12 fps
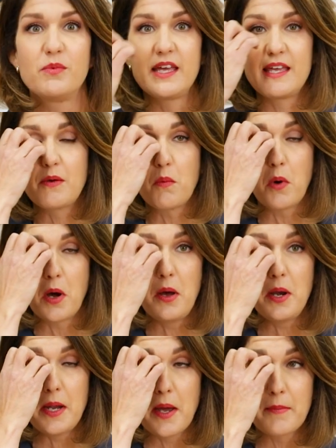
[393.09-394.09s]
week
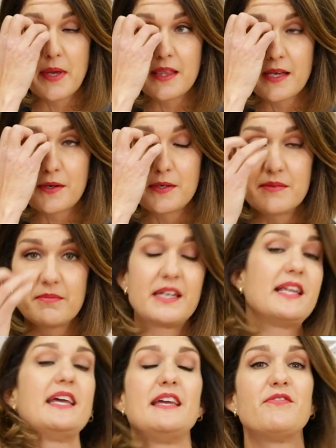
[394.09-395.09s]
one. I mean, I couldn't
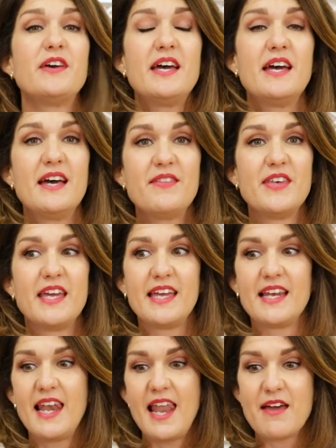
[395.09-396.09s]
believe the
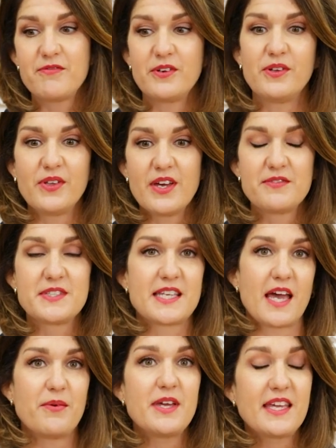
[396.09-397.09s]
level of
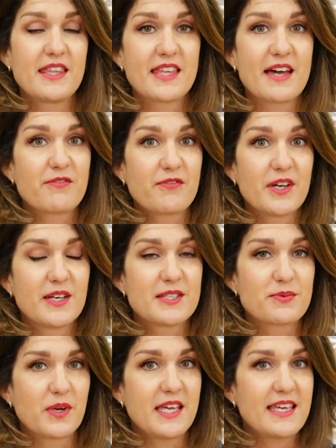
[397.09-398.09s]
sewing in that
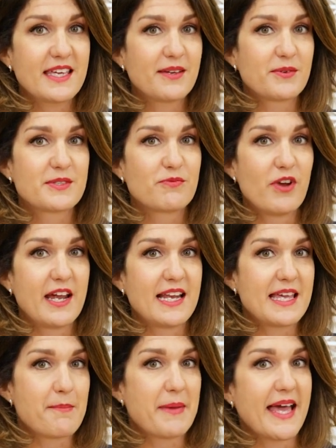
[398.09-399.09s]
first week. It was
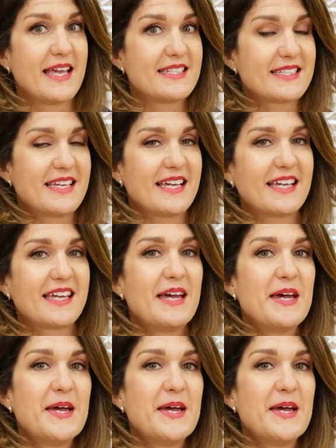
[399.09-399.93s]
really amazing.